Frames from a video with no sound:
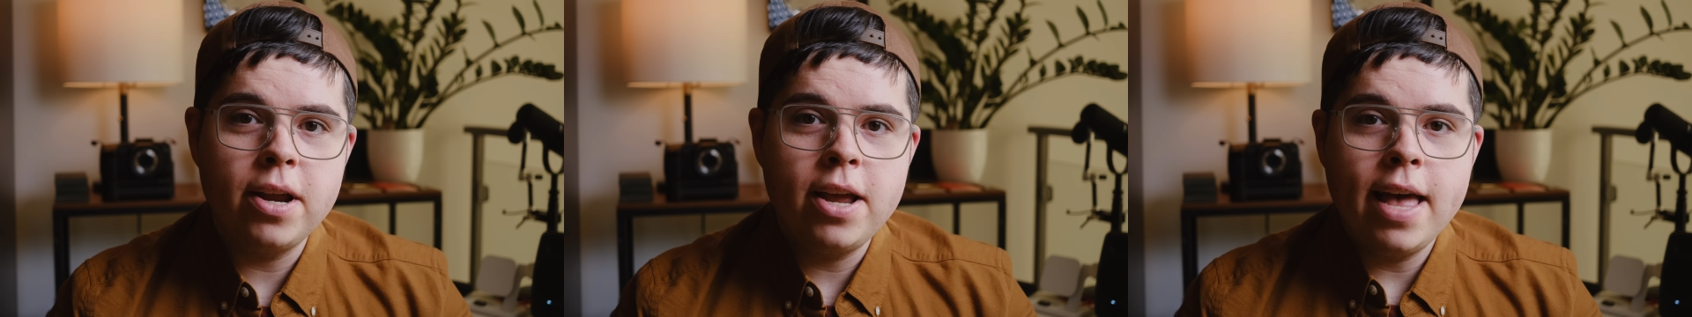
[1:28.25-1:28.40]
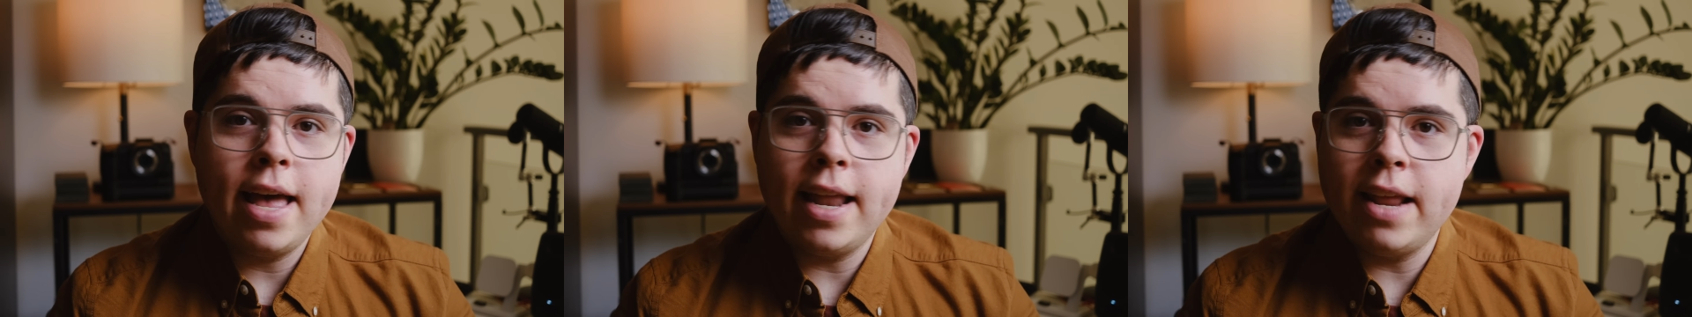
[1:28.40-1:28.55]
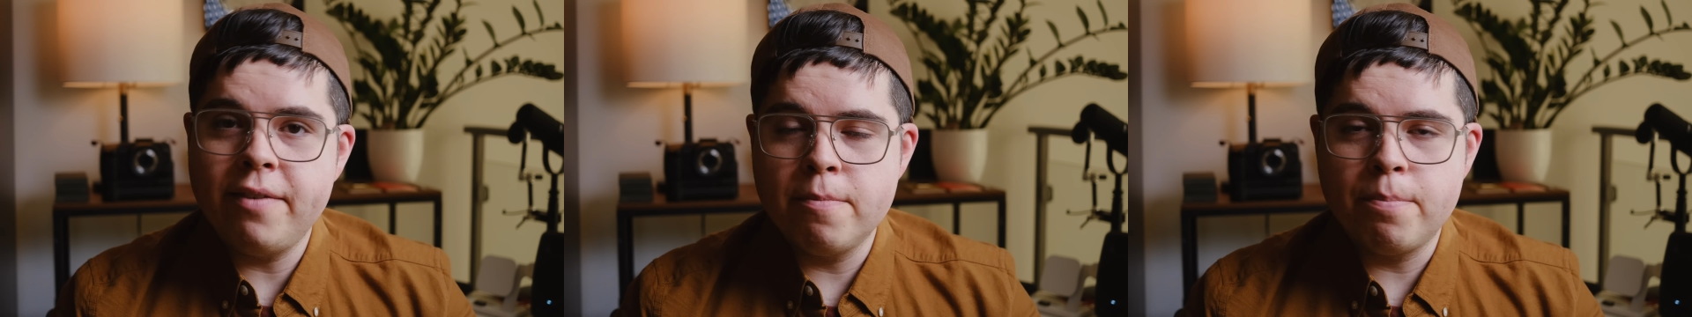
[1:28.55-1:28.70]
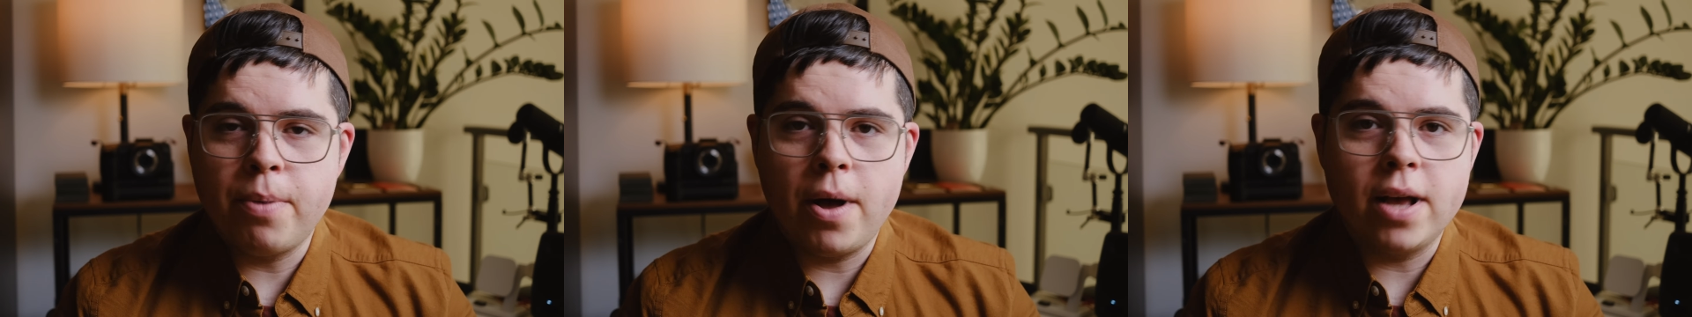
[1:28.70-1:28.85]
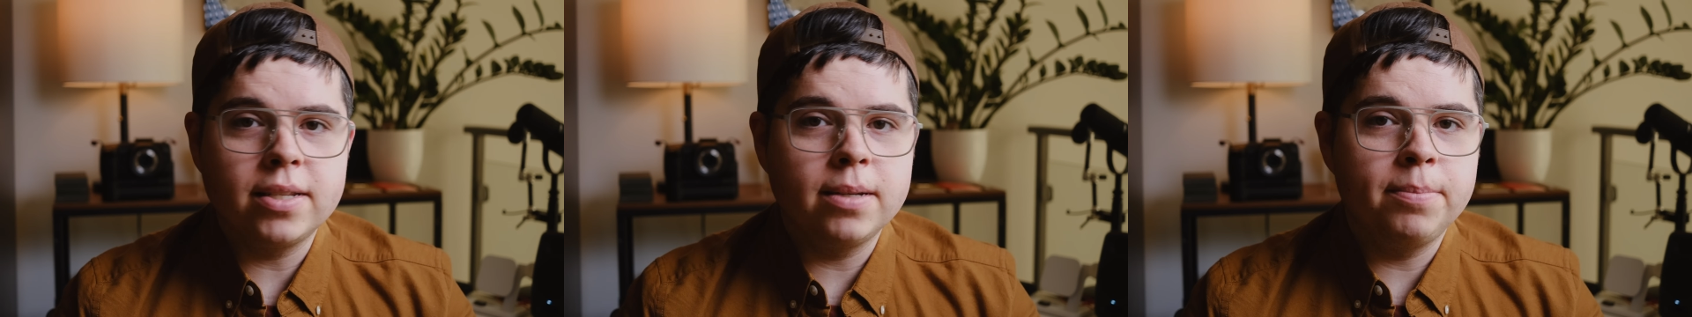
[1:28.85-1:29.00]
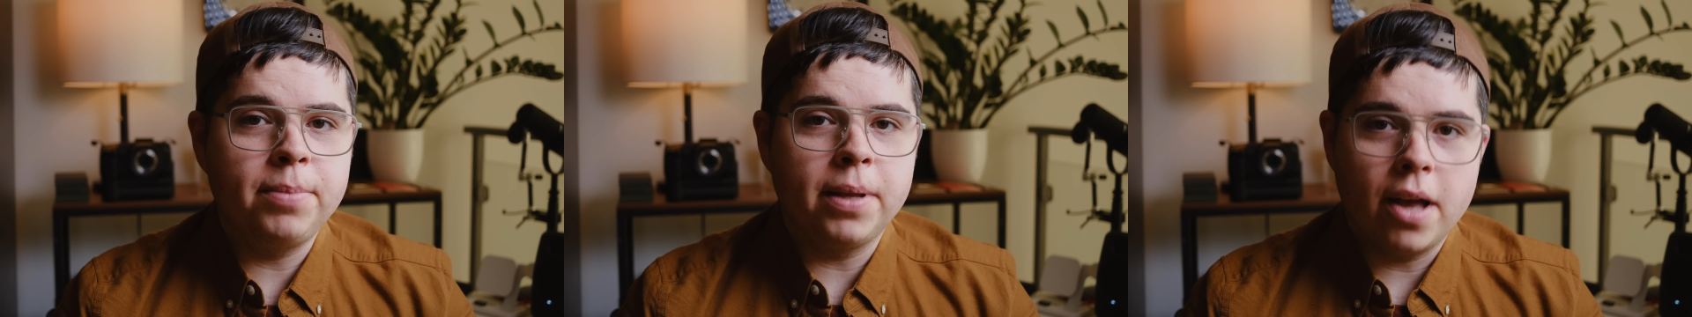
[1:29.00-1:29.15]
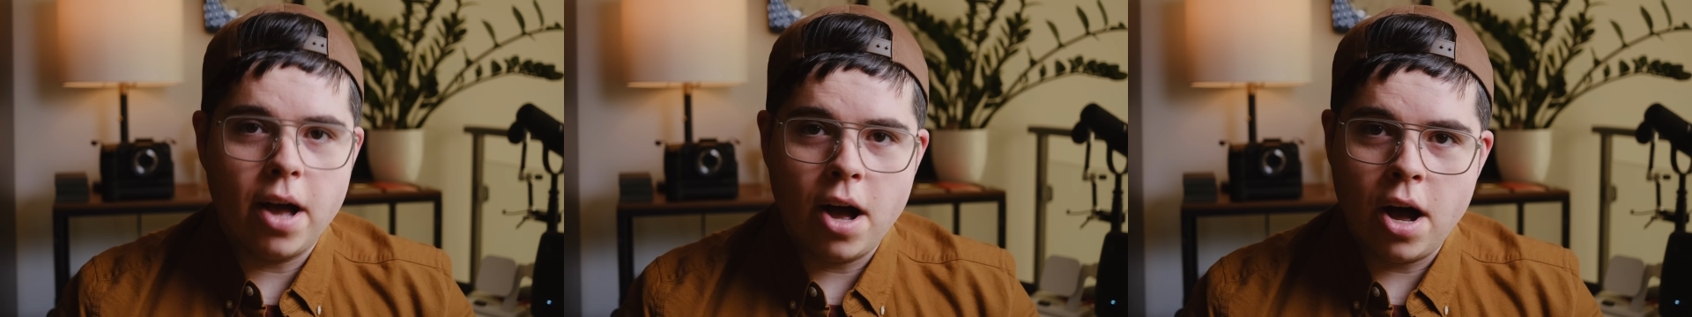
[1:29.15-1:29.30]
and even
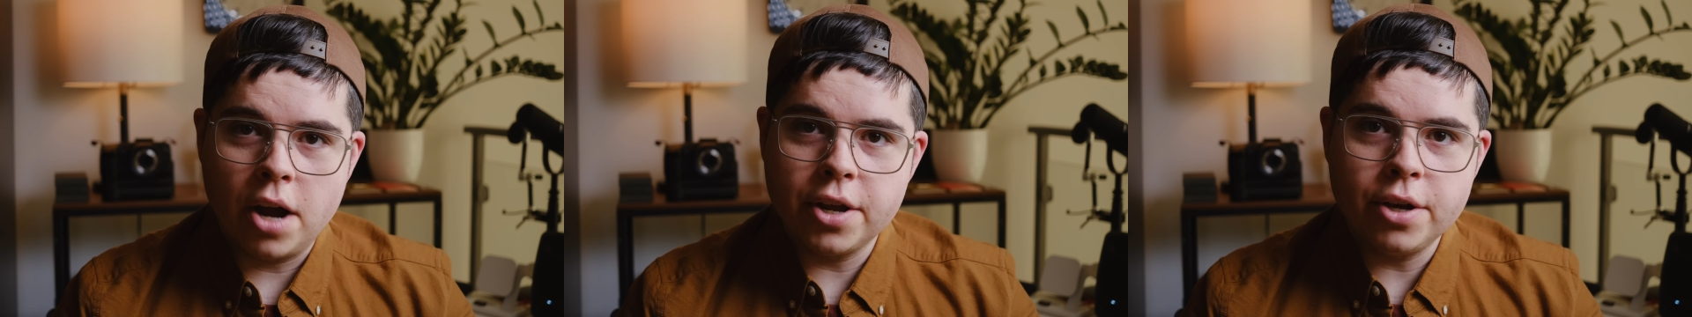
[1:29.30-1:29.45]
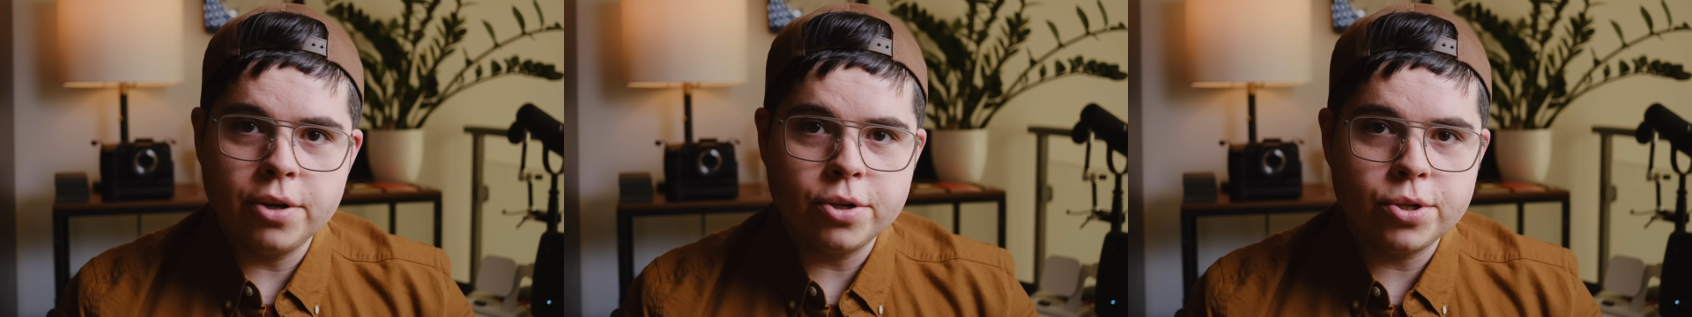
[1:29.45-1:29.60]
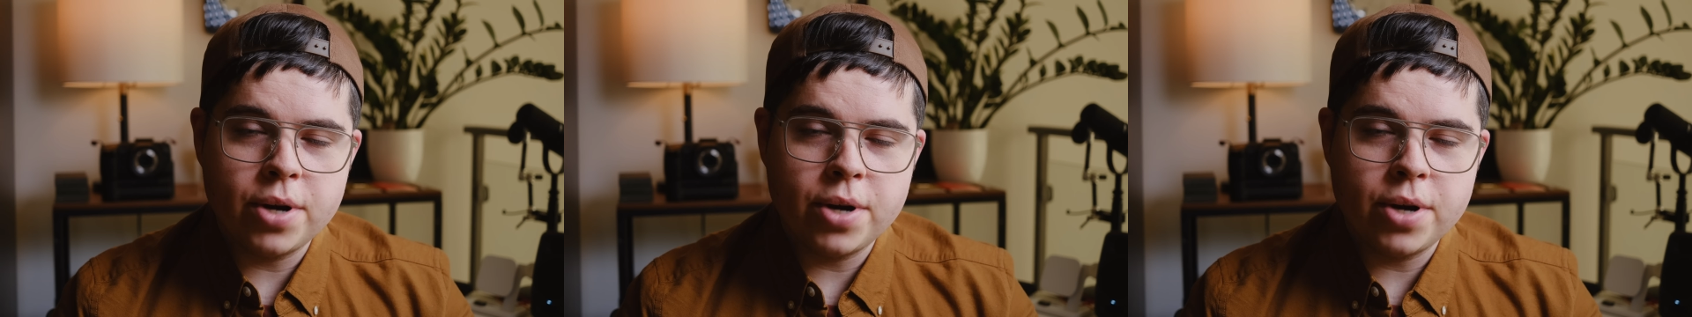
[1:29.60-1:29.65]
possibly audio